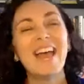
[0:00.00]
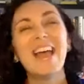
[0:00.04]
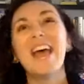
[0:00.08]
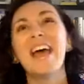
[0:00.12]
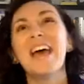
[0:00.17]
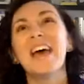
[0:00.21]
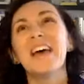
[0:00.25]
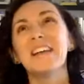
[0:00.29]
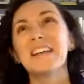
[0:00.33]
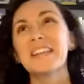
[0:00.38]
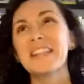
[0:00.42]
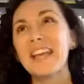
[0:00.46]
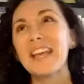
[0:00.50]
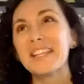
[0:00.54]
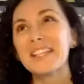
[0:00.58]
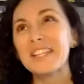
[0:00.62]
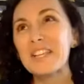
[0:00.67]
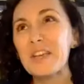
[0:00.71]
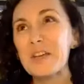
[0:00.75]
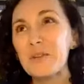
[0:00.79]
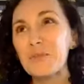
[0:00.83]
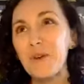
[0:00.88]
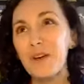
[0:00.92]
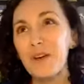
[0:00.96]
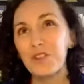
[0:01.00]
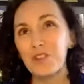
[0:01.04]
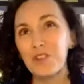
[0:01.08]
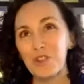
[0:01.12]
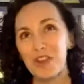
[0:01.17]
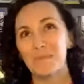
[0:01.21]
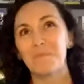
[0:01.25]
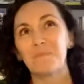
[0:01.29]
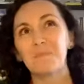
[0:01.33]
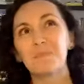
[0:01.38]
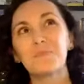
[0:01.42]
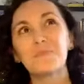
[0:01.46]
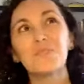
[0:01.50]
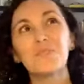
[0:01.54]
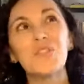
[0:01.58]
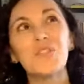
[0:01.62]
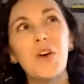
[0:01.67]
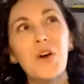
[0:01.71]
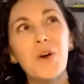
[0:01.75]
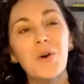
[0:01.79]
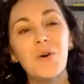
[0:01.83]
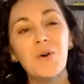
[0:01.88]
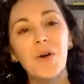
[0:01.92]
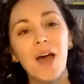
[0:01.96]
That's a good question.
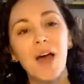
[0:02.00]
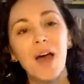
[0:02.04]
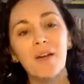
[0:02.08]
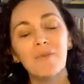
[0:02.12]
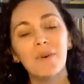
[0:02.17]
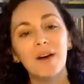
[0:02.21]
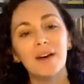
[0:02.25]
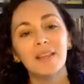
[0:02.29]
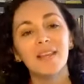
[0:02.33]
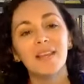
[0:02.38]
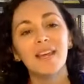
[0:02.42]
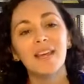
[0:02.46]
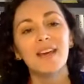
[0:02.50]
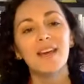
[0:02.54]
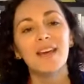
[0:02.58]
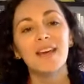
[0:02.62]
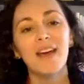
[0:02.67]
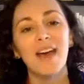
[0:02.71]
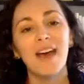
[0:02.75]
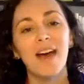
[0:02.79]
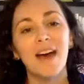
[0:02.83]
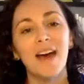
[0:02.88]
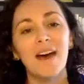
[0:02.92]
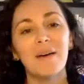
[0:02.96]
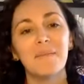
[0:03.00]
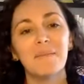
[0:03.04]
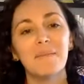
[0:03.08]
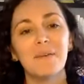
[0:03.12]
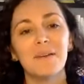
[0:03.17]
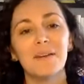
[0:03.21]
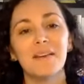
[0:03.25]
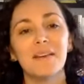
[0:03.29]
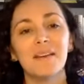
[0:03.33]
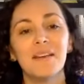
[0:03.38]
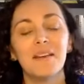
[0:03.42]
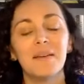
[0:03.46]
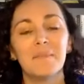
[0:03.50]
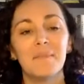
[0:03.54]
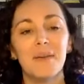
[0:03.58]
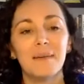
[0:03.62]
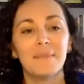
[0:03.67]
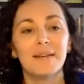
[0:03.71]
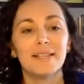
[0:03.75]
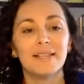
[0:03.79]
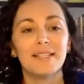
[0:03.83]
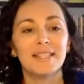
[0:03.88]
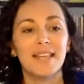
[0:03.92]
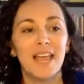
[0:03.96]
So I want to
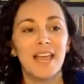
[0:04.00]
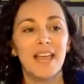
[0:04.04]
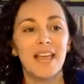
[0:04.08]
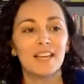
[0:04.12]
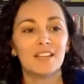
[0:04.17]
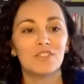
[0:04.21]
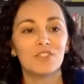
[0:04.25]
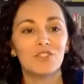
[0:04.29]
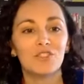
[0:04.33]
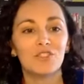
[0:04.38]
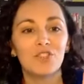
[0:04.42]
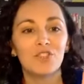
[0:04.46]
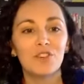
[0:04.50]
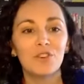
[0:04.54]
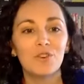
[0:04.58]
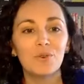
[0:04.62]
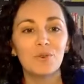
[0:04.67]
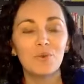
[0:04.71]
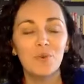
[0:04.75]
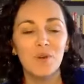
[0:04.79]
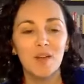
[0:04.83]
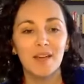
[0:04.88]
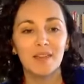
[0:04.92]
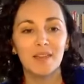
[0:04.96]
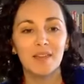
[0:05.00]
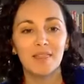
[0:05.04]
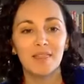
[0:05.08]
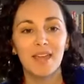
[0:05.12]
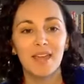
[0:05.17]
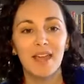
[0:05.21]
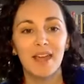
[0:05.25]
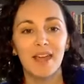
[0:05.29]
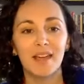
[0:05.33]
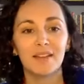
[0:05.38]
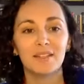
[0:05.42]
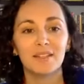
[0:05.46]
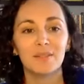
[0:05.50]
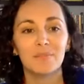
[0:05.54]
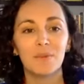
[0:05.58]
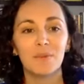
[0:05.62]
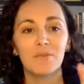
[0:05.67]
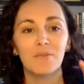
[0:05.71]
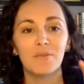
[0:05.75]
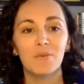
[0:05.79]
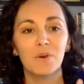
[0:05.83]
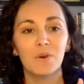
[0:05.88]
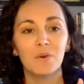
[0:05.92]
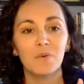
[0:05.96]
maybe say two quick things
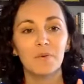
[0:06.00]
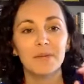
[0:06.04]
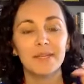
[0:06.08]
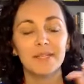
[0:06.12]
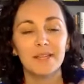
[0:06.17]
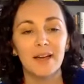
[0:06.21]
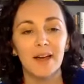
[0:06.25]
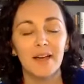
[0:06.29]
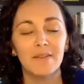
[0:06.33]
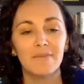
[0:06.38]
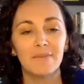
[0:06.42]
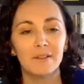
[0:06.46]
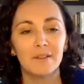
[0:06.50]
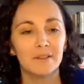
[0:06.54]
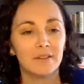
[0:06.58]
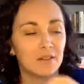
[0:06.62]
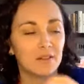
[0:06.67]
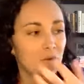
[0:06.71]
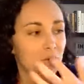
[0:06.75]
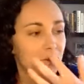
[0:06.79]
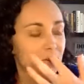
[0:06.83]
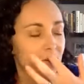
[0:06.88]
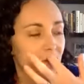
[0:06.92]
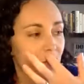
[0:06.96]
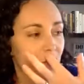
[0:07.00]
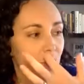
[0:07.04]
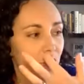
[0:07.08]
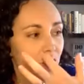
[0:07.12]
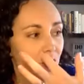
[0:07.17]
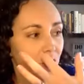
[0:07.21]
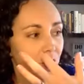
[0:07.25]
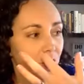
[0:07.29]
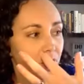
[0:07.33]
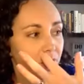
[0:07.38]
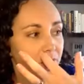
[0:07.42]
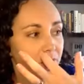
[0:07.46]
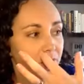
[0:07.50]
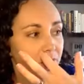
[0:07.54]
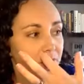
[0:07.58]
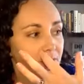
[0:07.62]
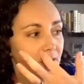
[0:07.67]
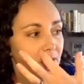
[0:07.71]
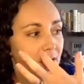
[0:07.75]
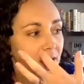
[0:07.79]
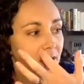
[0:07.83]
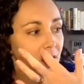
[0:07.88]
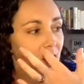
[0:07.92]
before we dive into credentials.